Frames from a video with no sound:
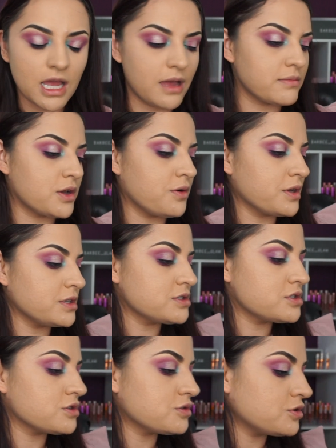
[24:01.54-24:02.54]
I'm going
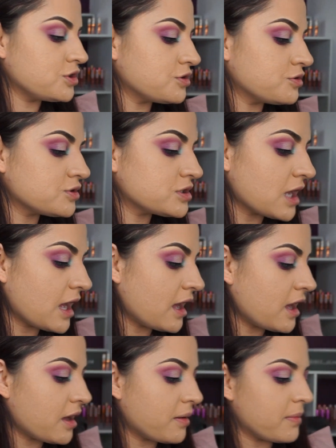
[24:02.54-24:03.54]
to use
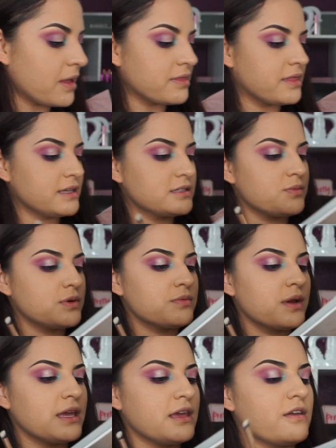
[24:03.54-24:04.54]
this one
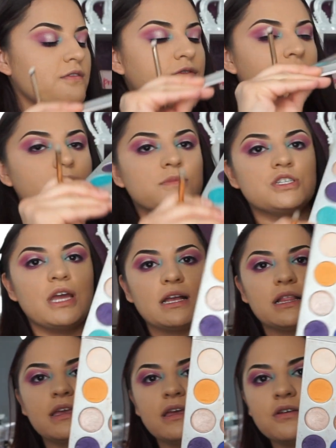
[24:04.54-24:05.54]
right here from
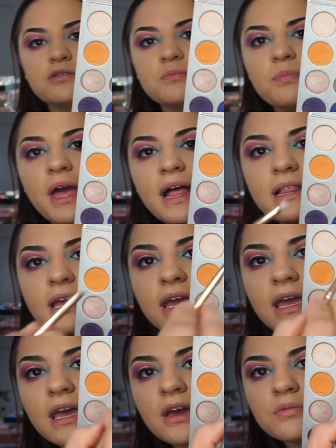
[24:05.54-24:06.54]
Jaclyn Hill's palette,
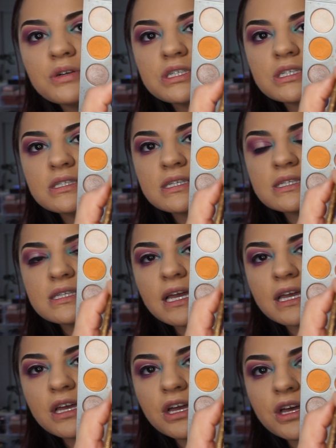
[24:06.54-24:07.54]
which is the
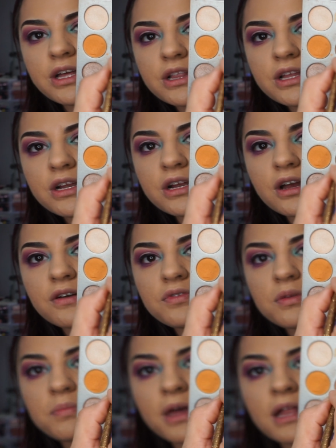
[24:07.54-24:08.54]
second color of
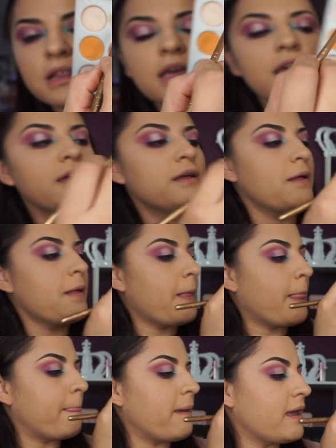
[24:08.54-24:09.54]
the palette,
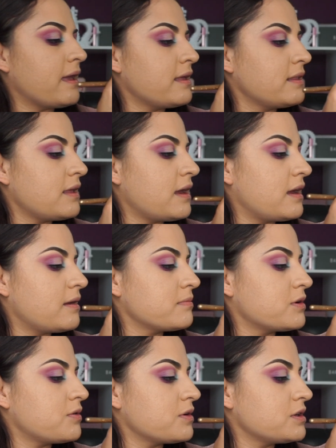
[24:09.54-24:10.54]
and
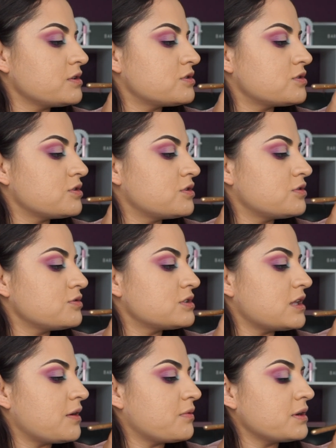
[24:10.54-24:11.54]
I'm going to use
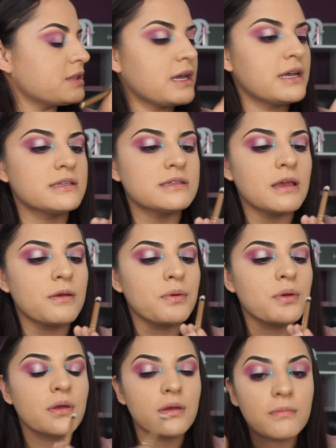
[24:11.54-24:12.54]
that one as
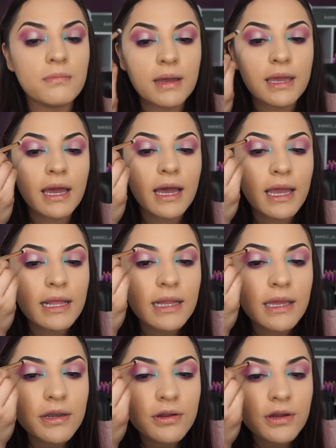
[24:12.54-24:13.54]
my
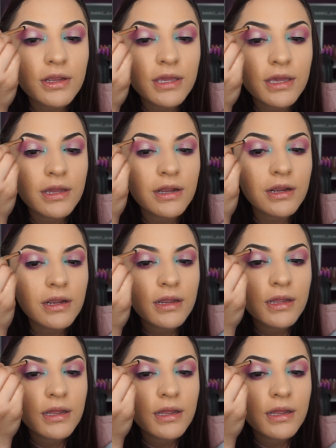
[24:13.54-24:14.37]
highlighter here.